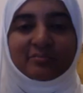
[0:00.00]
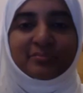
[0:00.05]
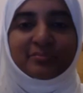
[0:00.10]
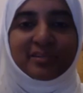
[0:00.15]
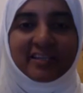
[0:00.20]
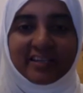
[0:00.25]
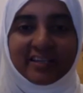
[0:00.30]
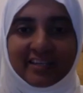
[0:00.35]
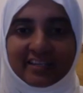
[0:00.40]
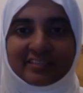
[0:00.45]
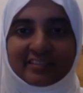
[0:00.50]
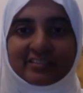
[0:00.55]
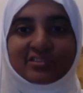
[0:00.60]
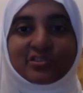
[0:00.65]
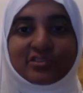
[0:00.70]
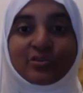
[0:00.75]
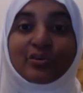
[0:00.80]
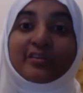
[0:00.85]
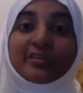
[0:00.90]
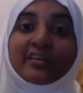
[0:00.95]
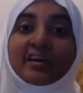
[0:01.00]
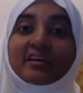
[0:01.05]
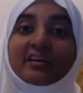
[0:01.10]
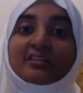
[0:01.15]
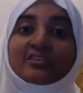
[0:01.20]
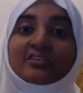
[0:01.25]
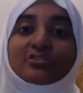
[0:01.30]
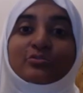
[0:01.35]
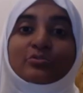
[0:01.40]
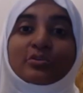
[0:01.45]
in place so
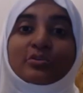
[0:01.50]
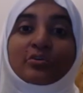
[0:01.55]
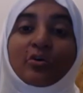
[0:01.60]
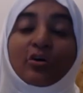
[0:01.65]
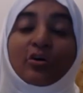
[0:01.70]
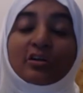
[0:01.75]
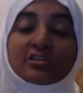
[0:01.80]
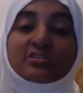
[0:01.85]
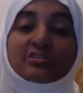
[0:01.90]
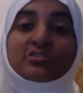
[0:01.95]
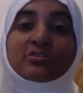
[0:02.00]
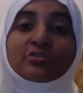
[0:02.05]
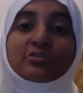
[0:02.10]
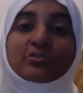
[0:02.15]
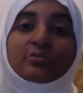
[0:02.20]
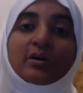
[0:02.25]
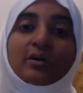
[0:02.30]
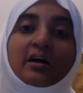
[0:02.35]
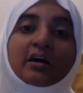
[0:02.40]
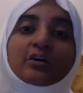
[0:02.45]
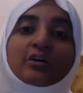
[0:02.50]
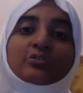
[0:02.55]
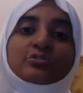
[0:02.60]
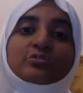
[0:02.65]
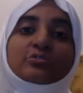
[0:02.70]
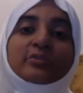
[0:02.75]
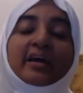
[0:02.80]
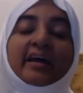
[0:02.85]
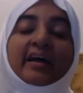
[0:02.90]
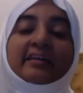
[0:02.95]
that you also know how
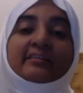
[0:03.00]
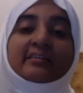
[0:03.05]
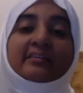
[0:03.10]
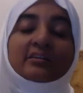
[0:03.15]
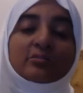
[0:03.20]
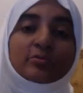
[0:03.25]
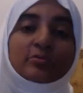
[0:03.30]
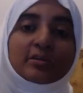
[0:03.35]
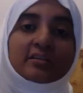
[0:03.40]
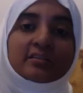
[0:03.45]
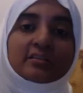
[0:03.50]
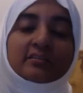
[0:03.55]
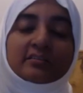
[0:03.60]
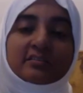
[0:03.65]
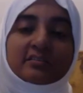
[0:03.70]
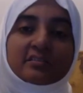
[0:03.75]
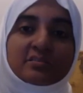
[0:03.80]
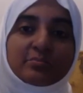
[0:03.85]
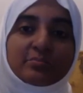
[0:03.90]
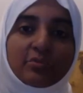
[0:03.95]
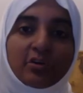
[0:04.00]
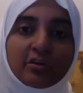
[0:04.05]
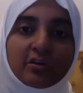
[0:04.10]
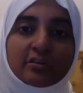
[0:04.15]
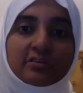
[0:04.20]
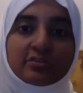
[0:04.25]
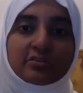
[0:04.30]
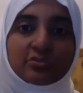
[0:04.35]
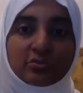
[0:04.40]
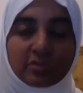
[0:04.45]
to adequately
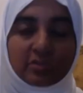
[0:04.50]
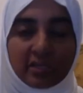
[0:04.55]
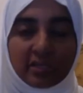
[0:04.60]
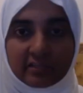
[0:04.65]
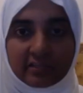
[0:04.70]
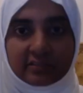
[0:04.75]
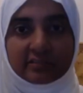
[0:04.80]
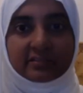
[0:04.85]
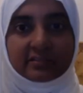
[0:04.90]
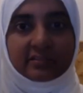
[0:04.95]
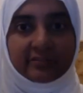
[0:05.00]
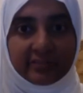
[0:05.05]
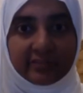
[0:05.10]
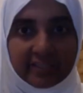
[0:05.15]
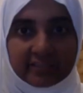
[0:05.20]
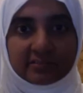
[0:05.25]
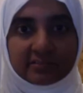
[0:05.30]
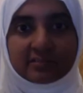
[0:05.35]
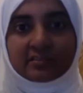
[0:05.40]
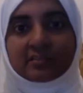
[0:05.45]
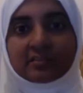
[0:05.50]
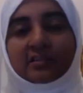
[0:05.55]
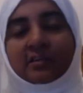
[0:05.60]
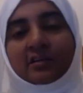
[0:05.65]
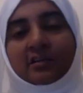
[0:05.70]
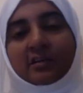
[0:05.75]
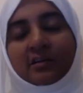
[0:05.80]
respond to current events,